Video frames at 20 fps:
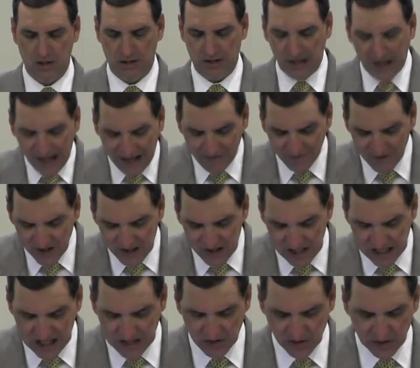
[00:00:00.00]
The
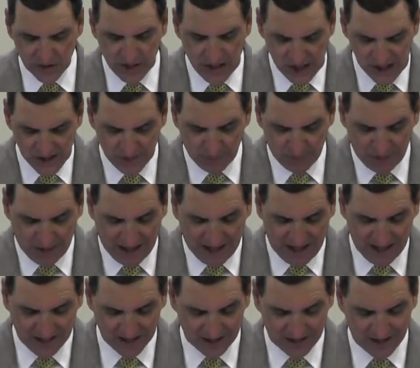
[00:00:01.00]
obvious answer that he's
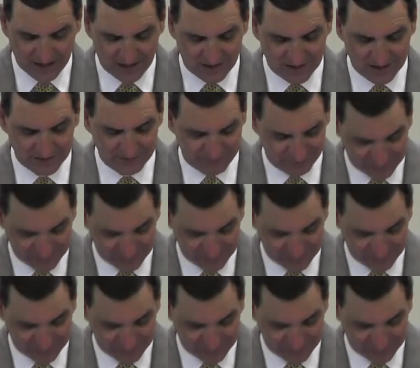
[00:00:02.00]
implying there